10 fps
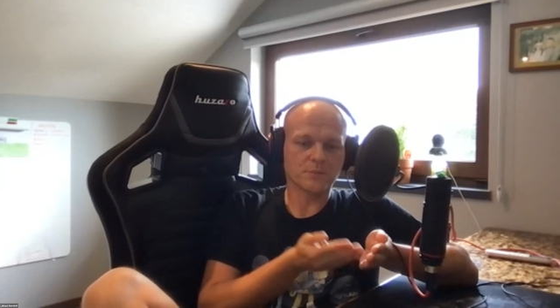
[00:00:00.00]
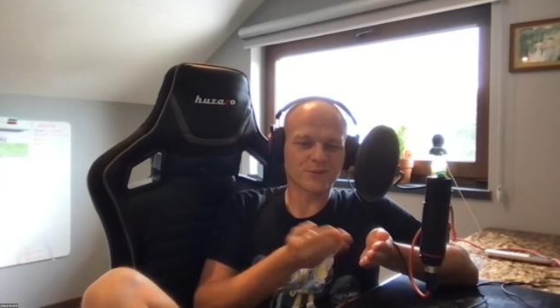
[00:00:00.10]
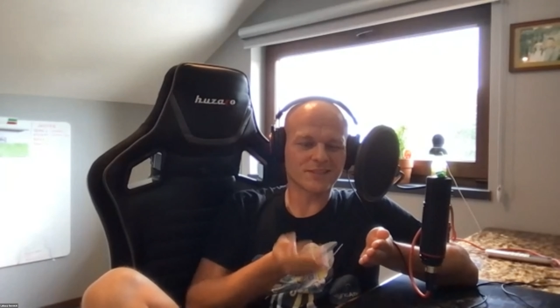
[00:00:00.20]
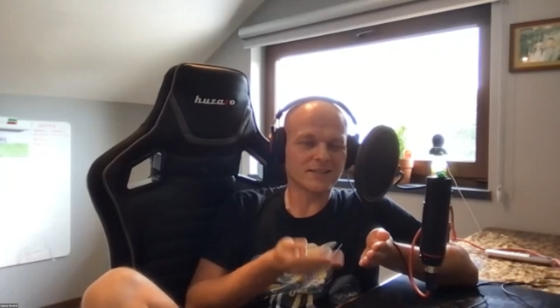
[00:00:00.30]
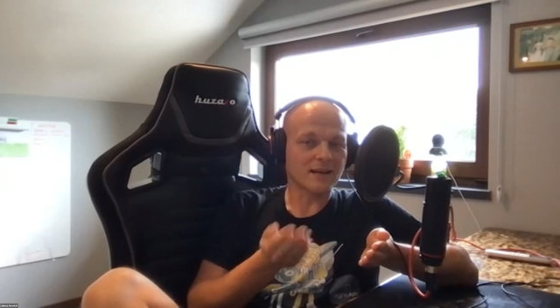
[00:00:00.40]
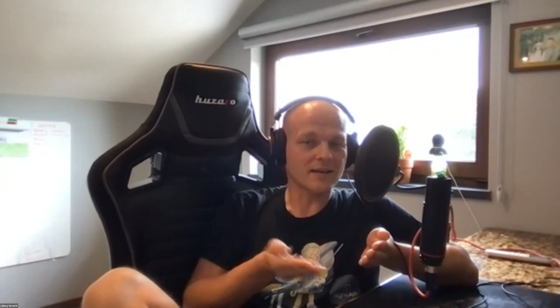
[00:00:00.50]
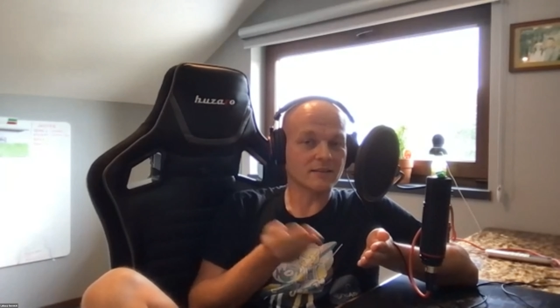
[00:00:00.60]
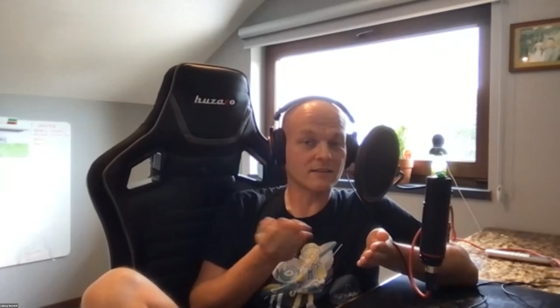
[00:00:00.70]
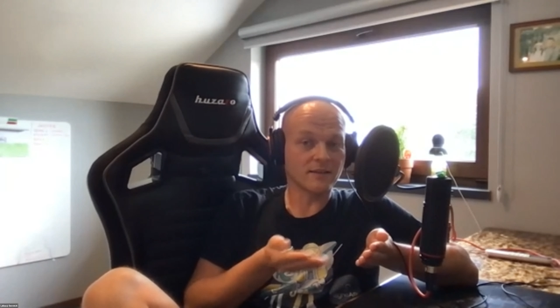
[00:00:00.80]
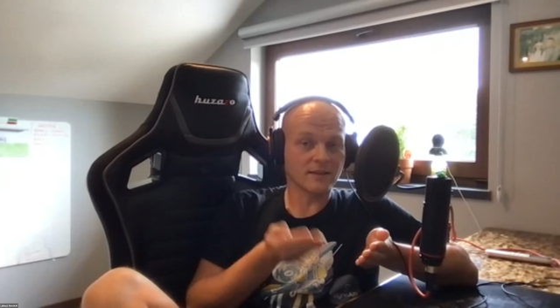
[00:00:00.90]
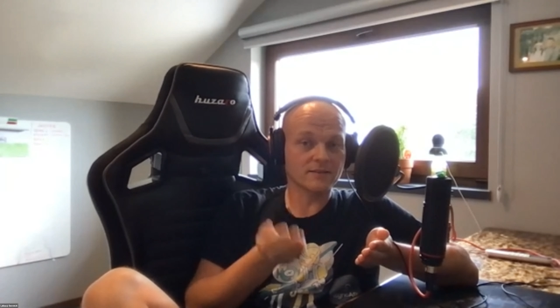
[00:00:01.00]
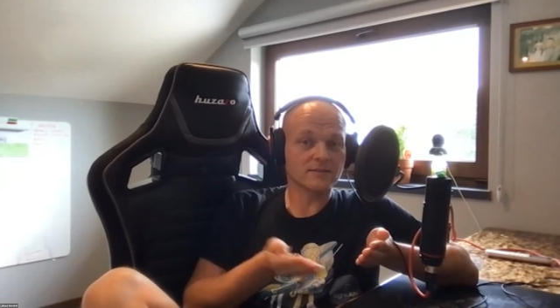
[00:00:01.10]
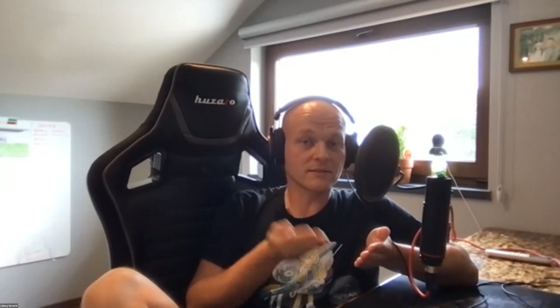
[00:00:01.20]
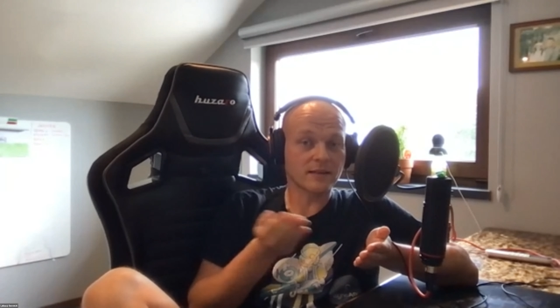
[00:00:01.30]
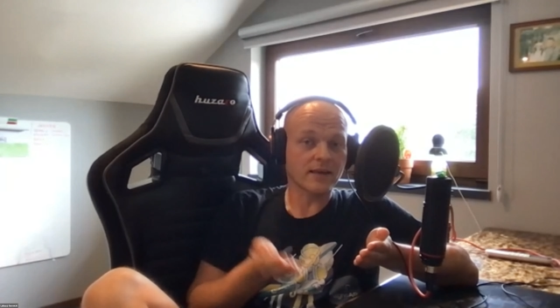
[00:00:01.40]
but then add
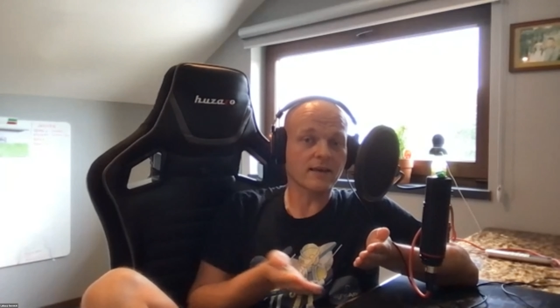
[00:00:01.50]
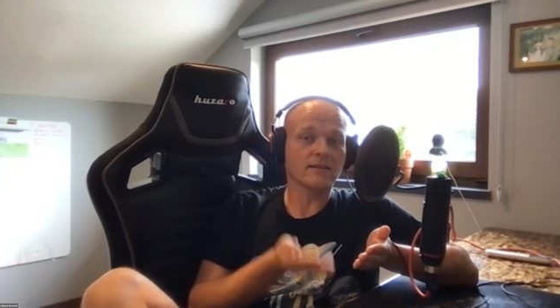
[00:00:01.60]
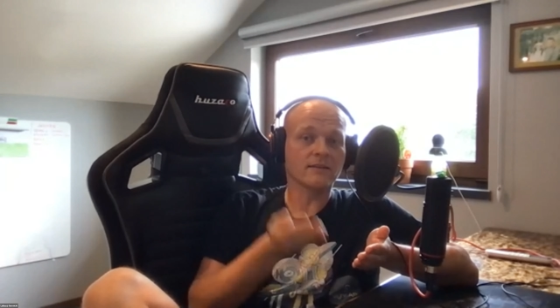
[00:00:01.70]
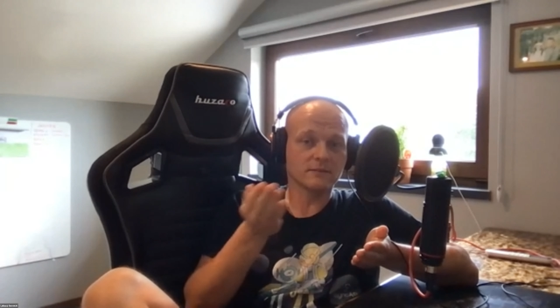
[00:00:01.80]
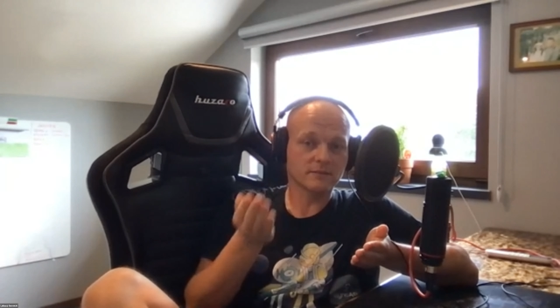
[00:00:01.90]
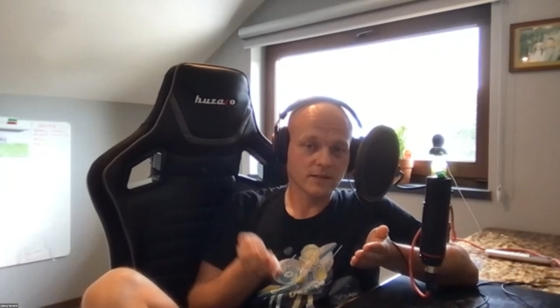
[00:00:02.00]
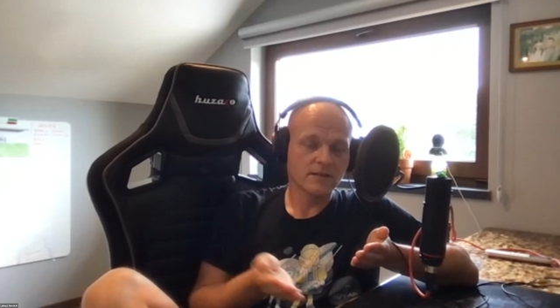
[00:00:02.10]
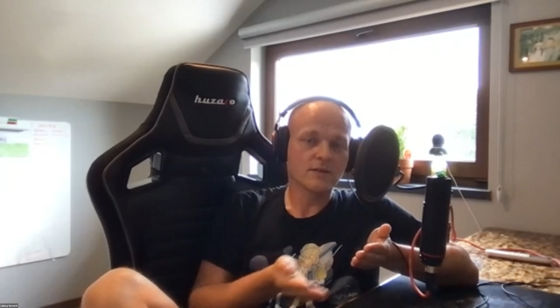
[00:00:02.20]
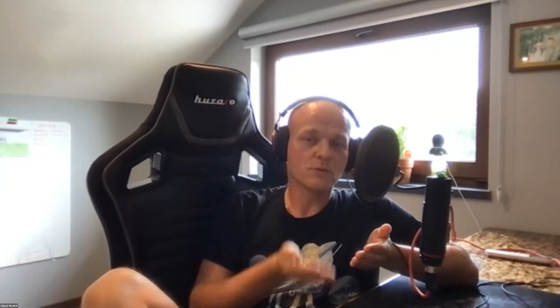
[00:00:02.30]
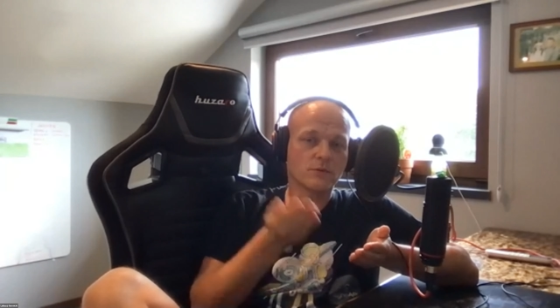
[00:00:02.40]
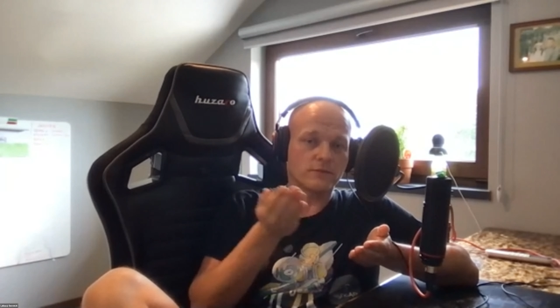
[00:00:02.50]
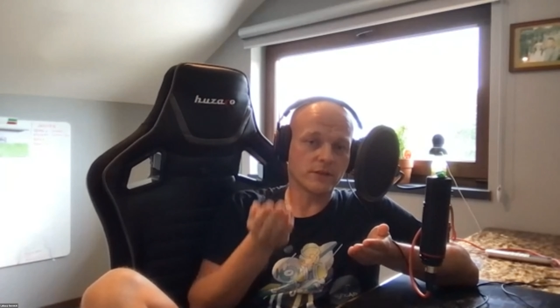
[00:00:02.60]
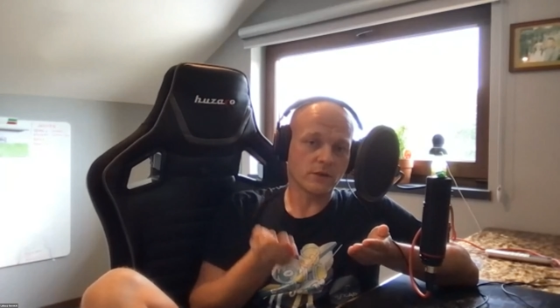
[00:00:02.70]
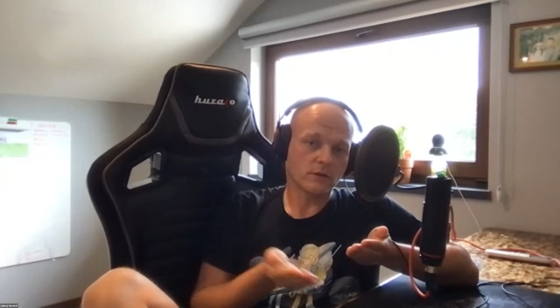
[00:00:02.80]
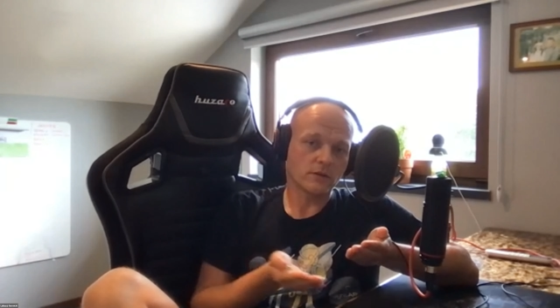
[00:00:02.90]
things again with
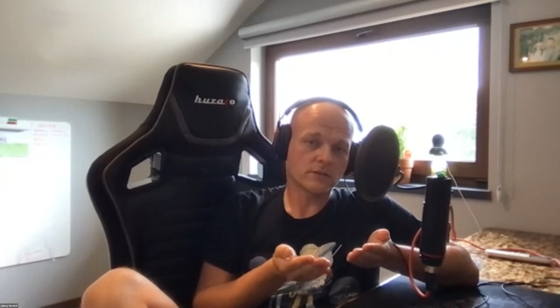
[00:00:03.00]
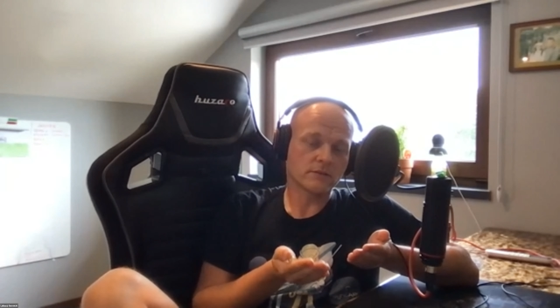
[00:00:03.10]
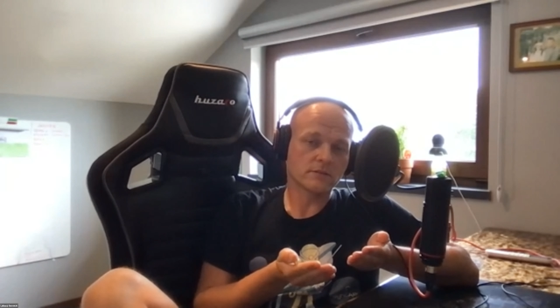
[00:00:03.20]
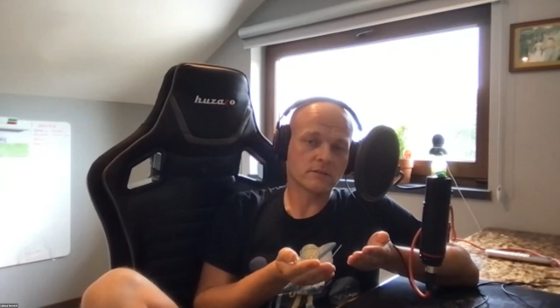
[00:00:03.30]
the old